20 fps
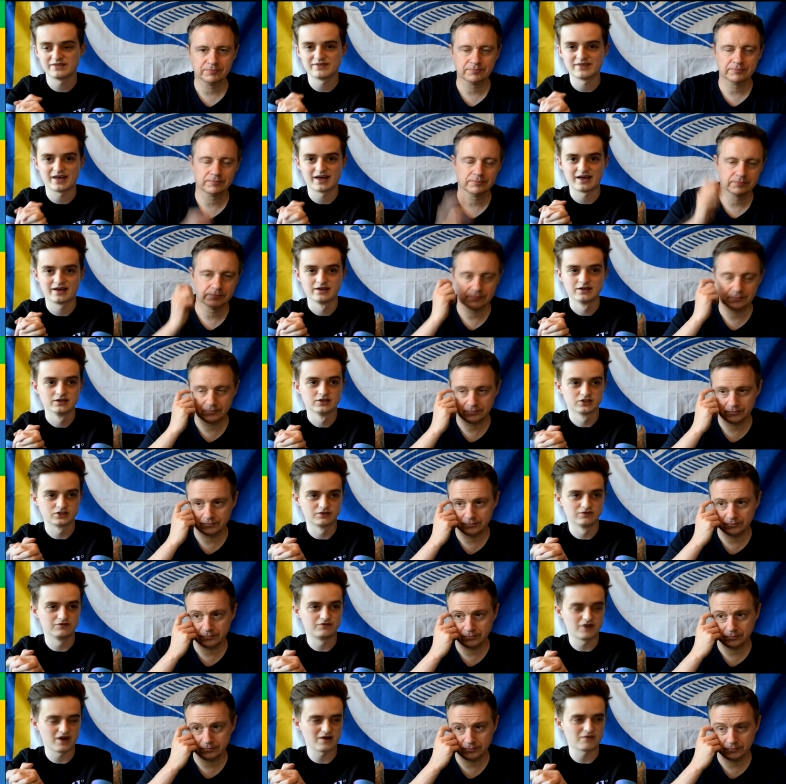Speaker 1: there.
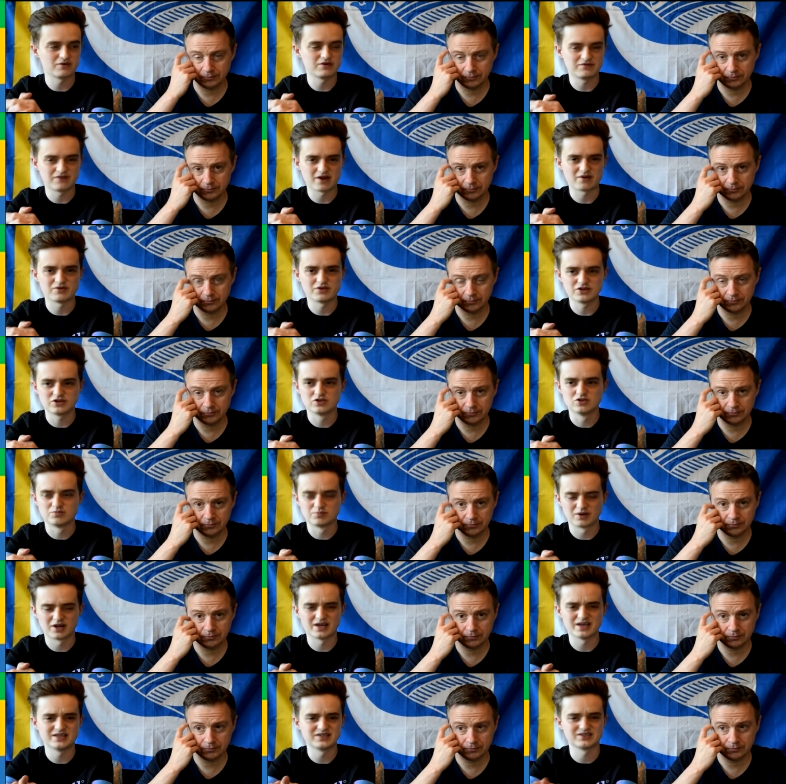Some very, very good
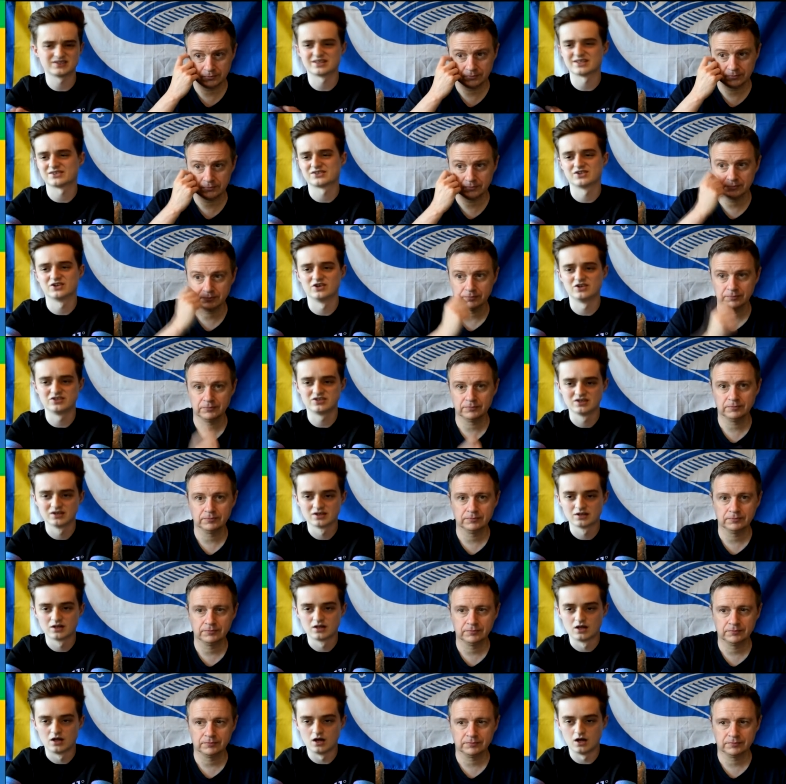players in that side.
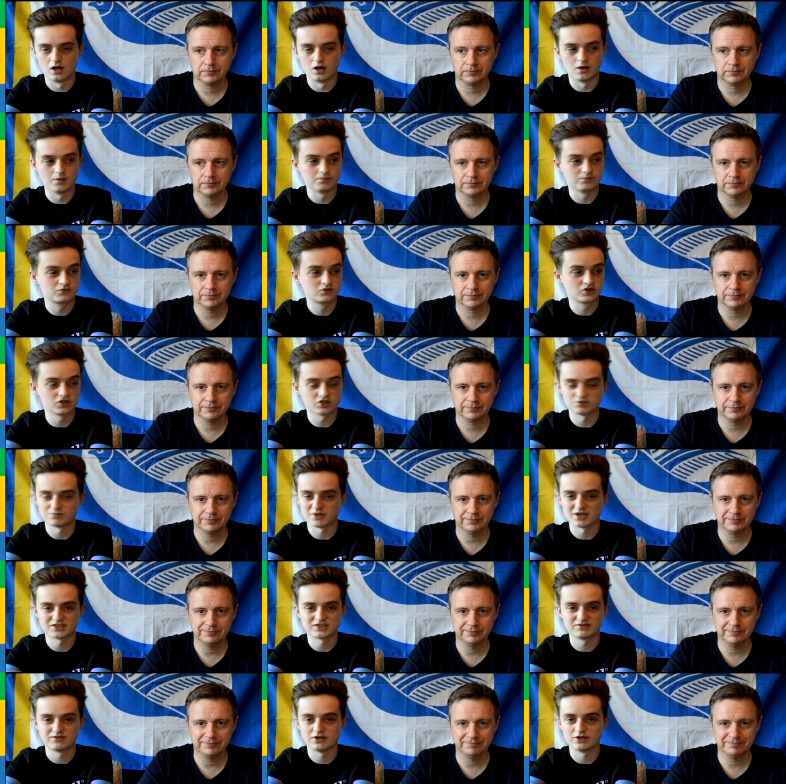Um, just
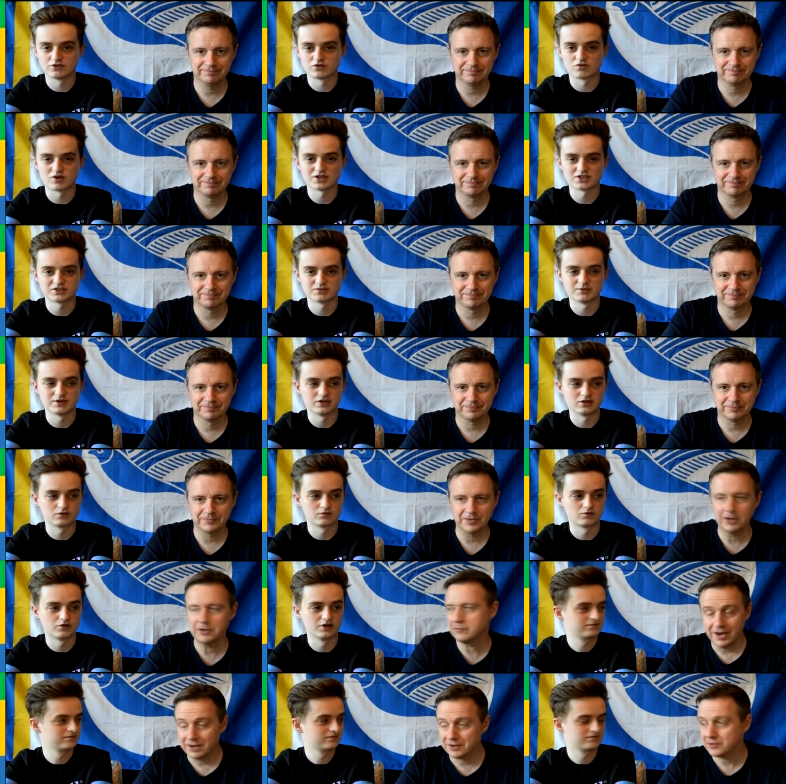massively underestimated.
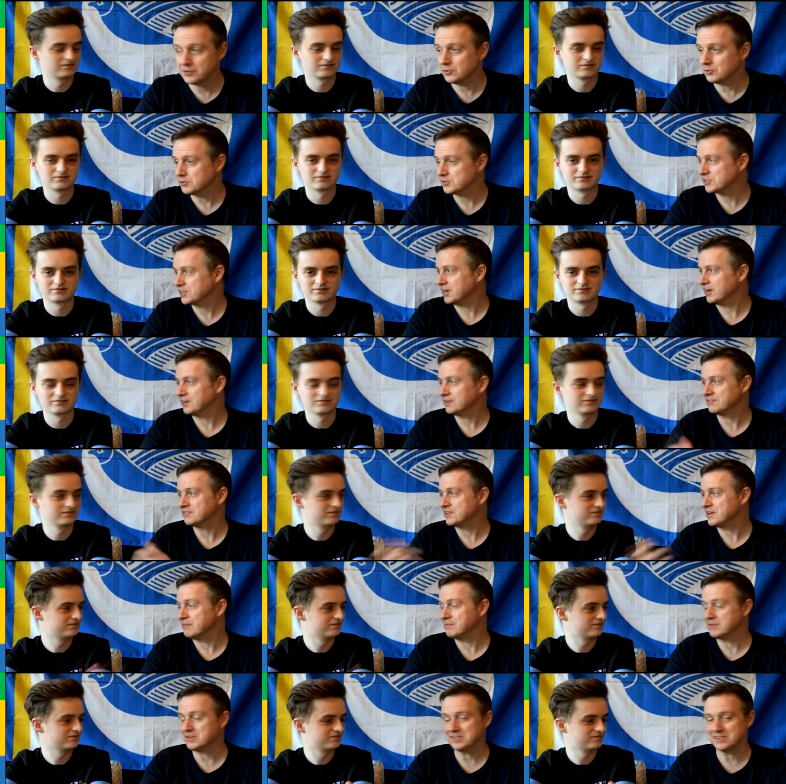And, and, of course, Cardiff's
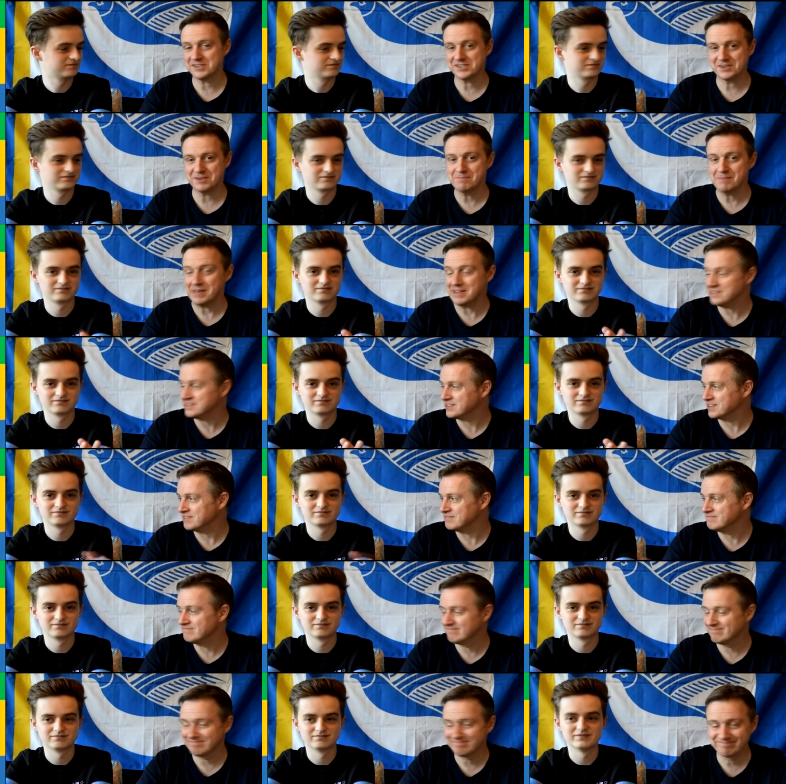
Speaker 2: nemesis in Meite.
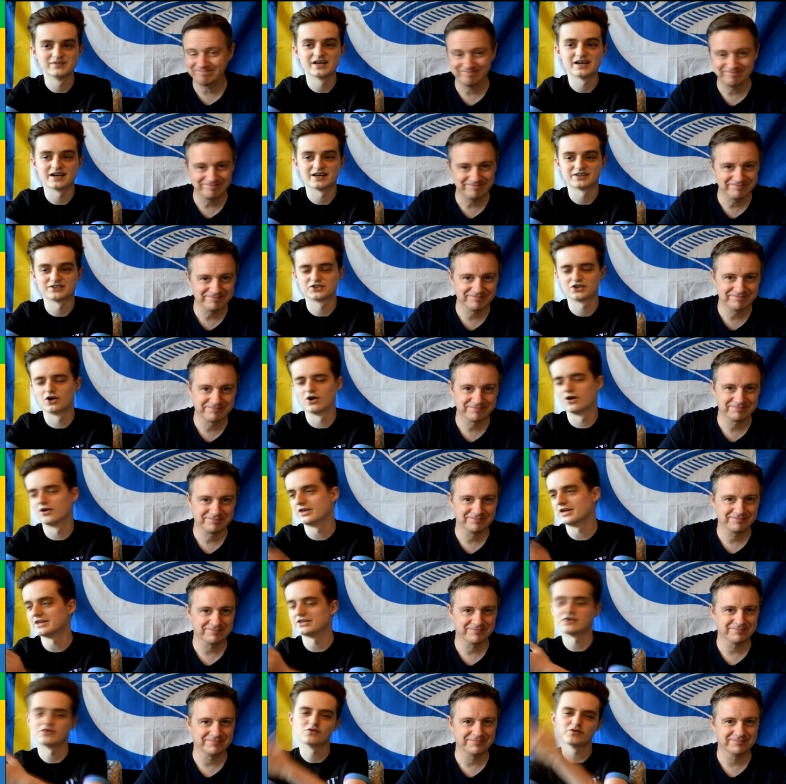
Speaker 1: Yes. Oh,
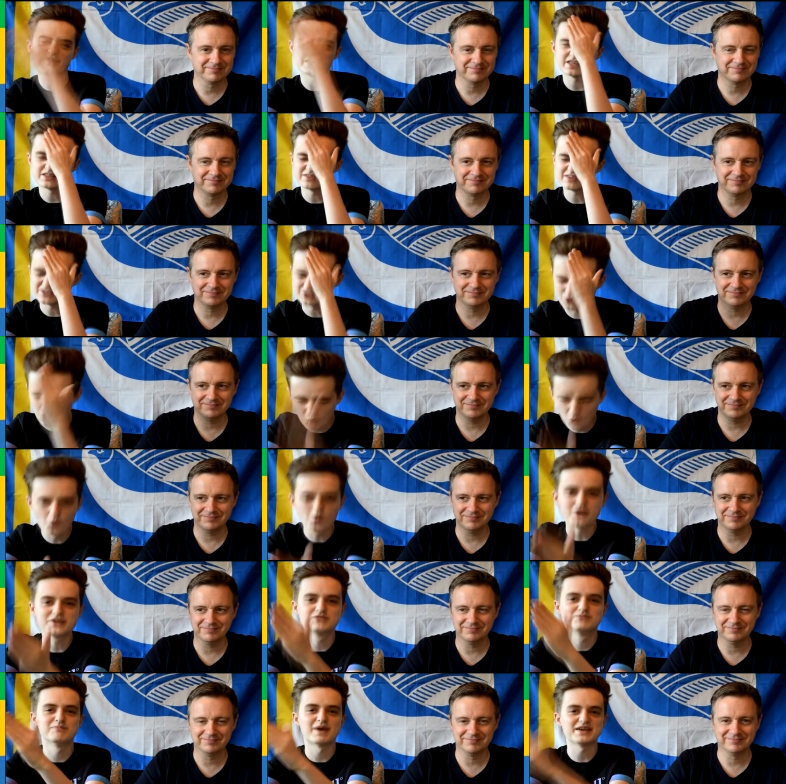they, they, it's
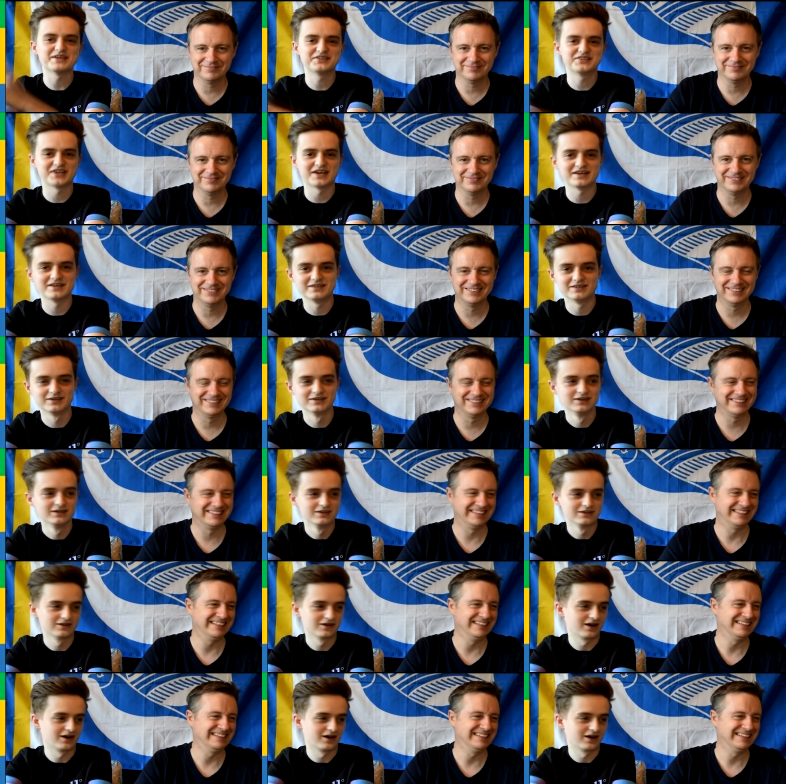always Meite.